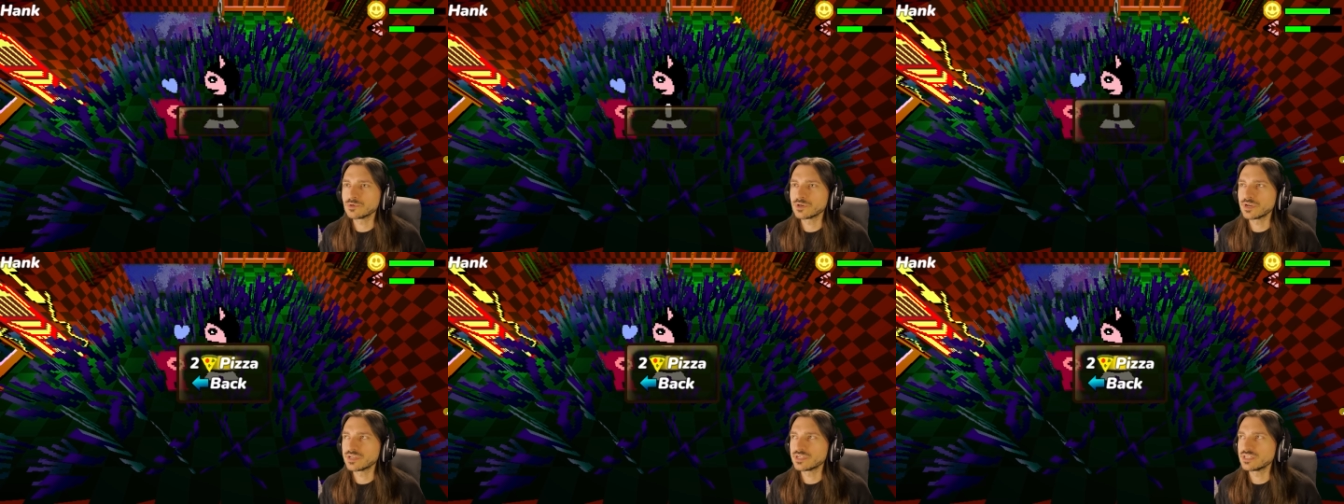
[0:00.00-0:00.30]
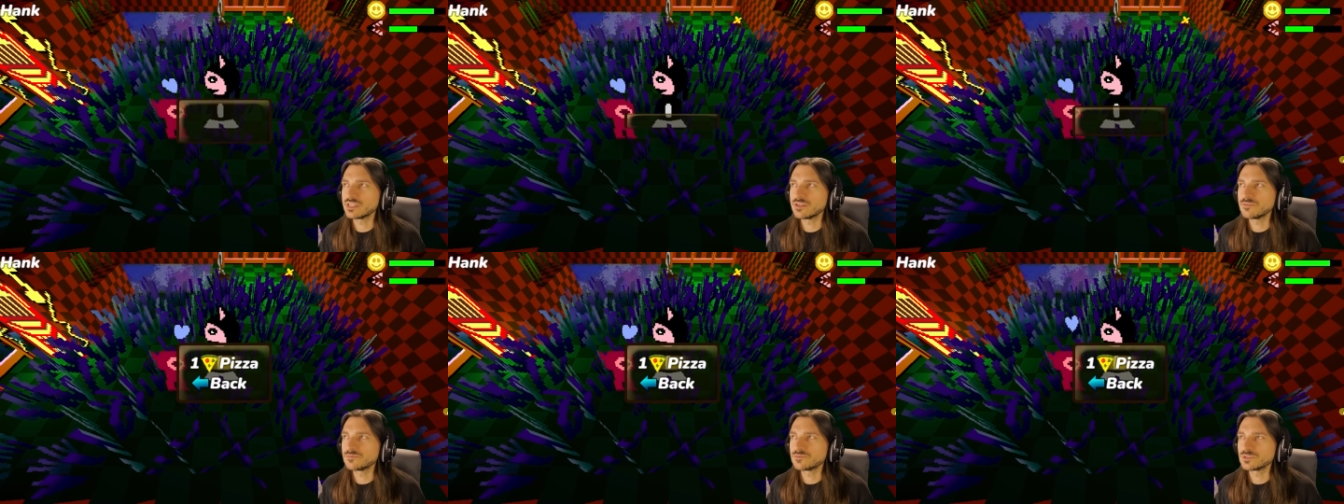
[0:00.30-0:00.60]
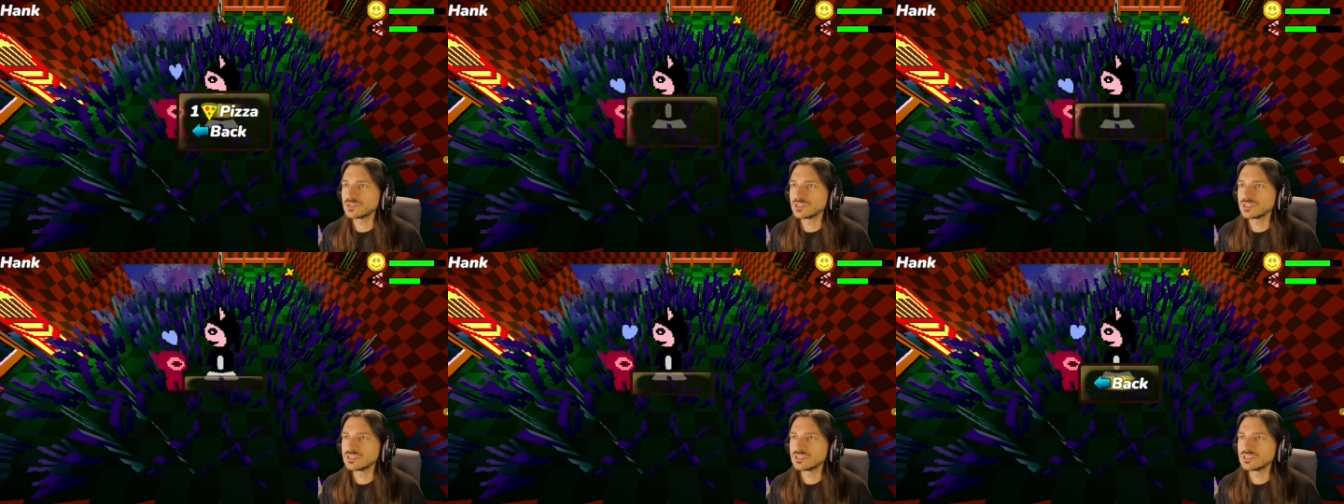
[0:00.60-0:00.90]
credited
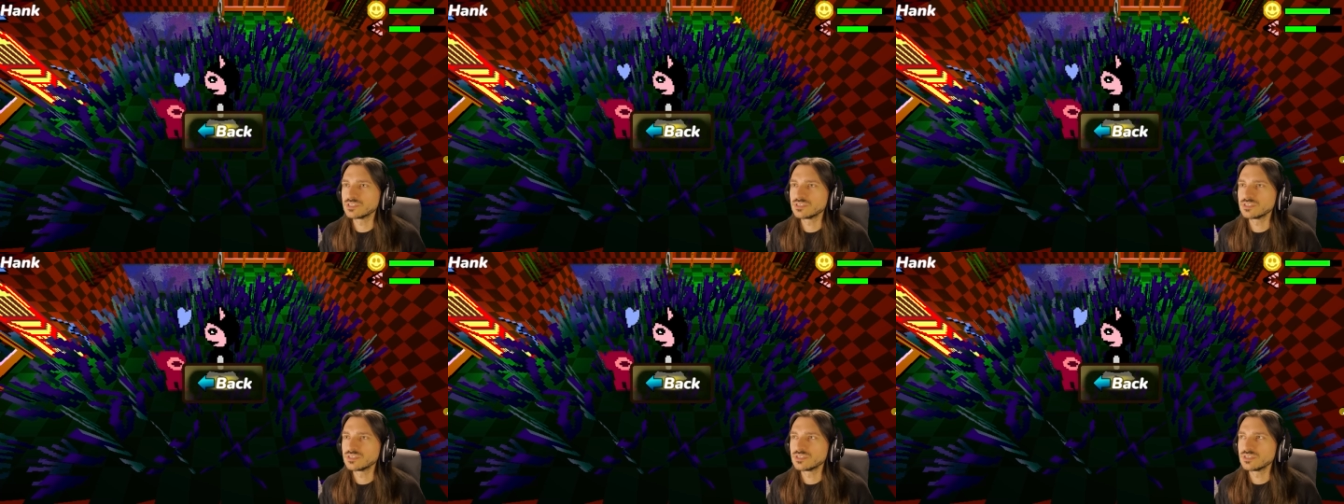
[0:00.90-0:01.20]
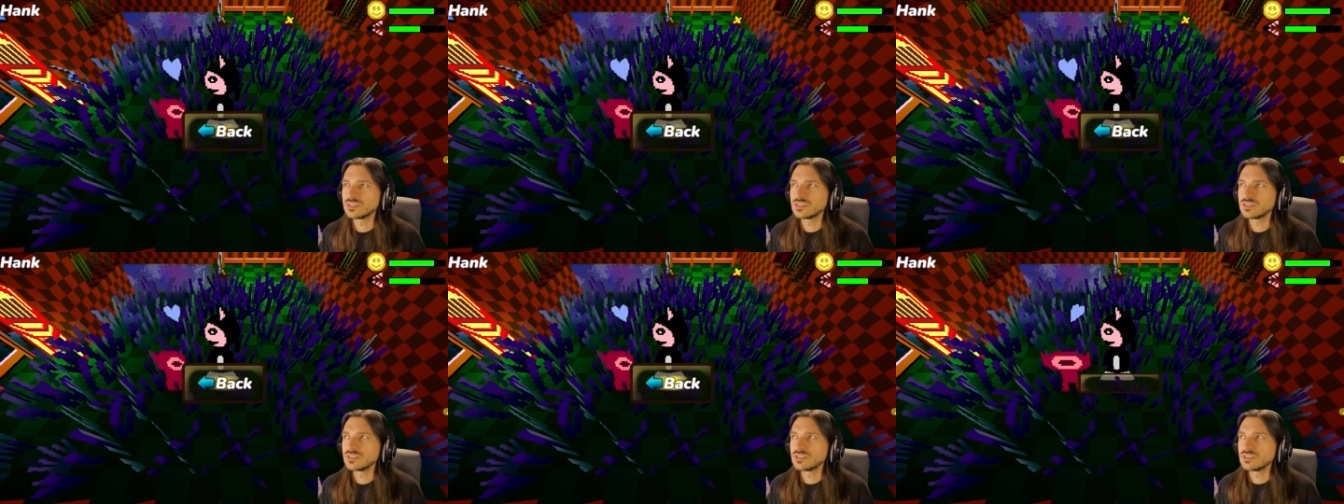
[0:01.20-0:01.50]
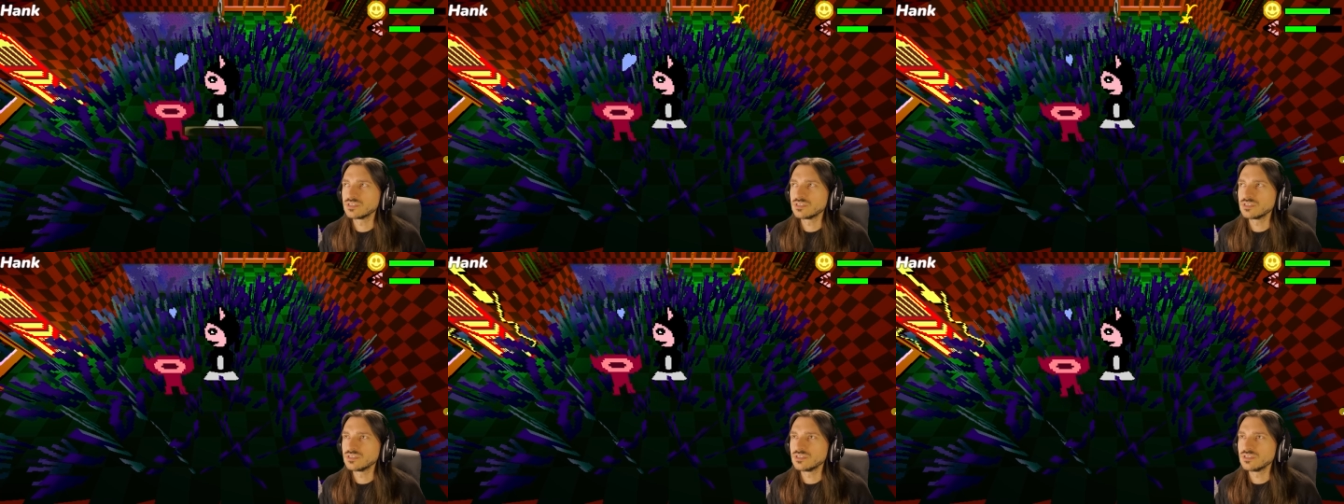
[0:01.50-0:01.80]
for
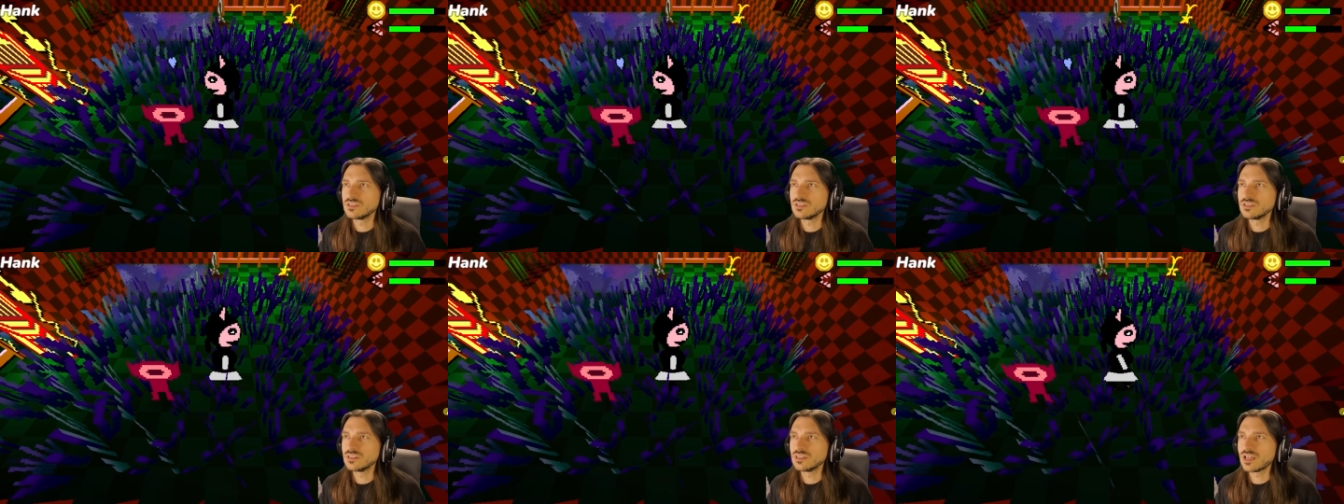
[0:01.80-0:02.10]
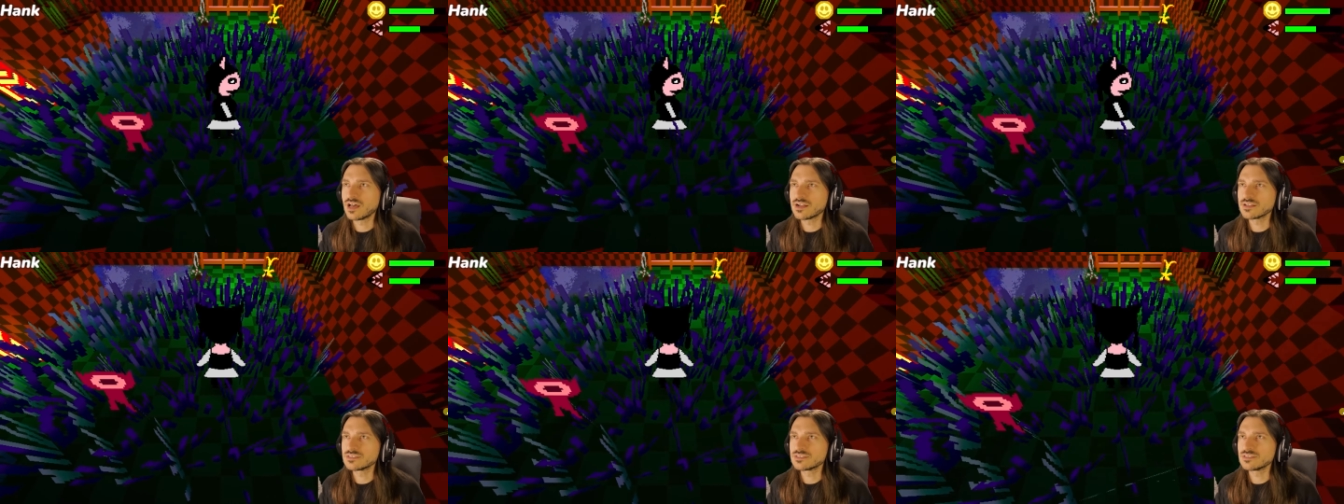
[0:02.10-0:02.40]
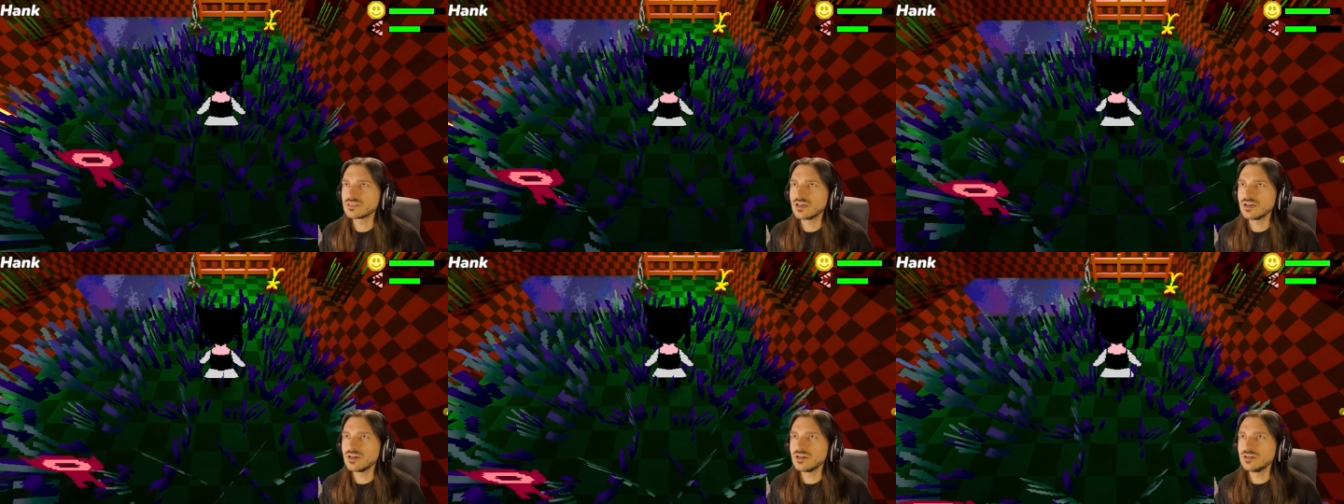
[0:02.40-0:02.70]

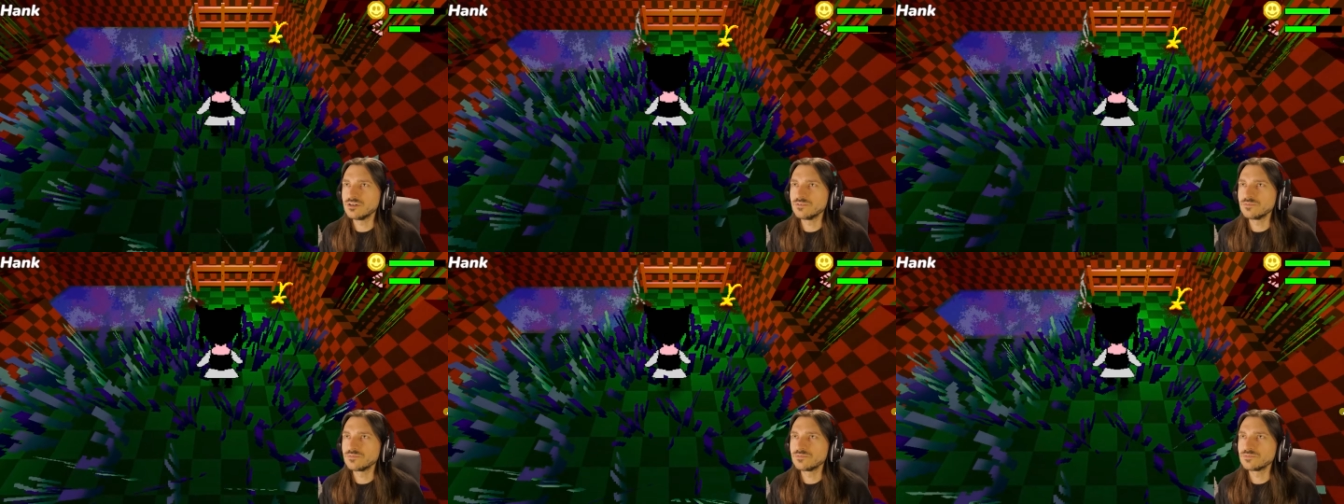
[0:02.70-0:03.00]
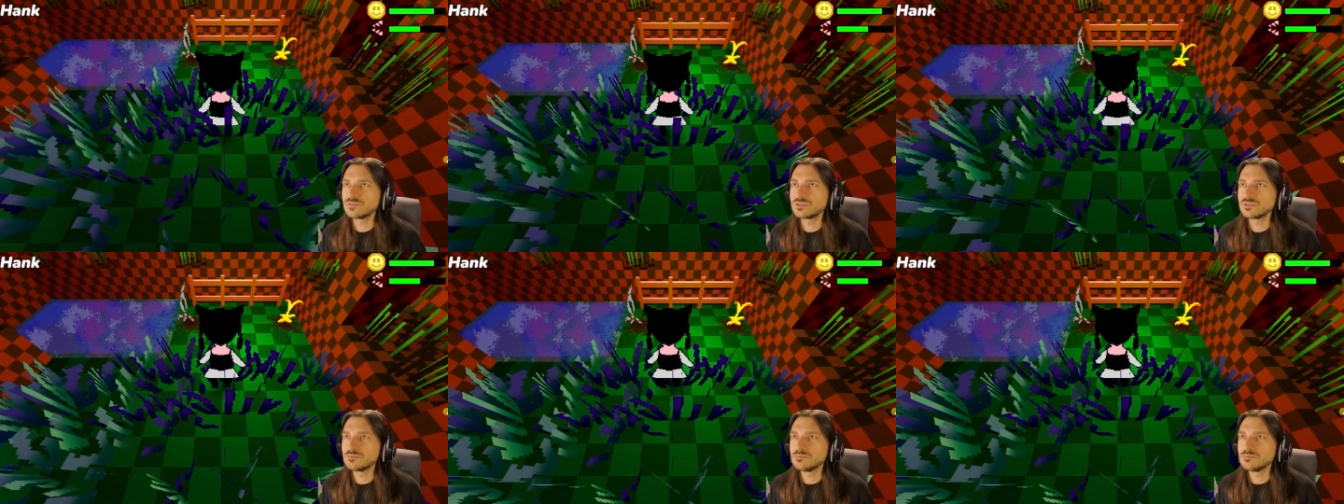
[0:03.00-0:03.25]
lots of